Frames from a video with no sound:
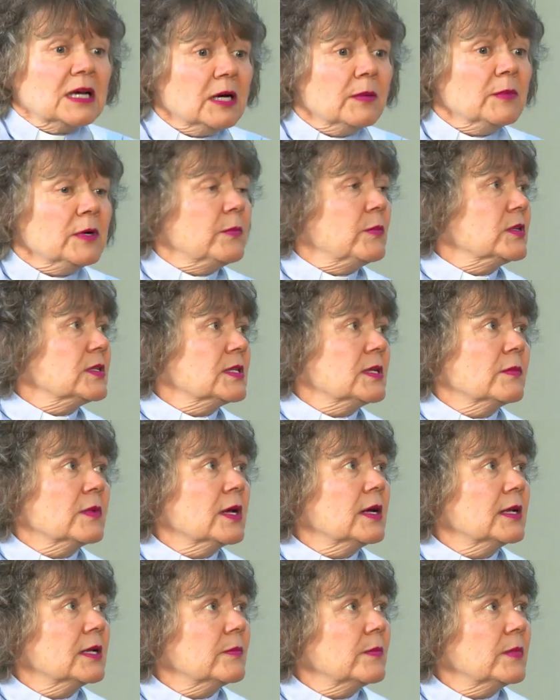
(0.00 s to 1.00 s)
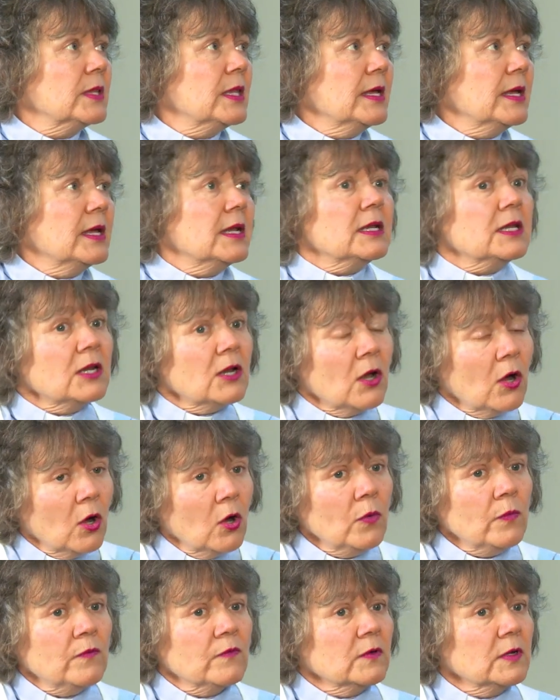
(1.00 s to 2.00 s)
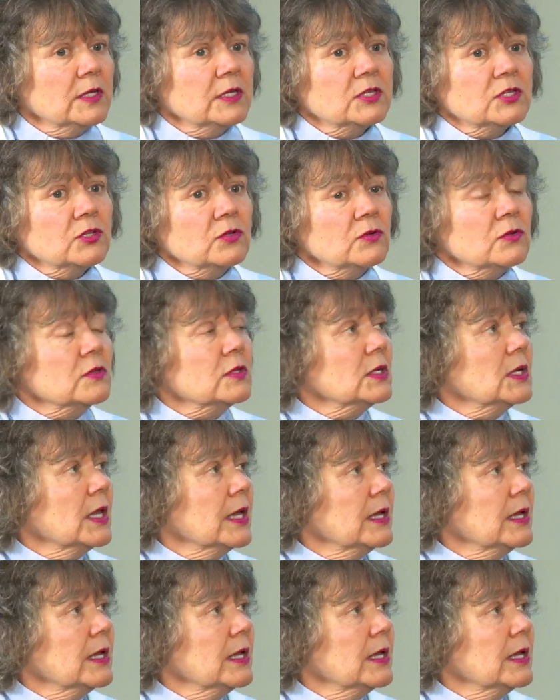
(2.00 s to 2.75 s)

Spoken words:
come up with some kind of plan, and hopefully sooner than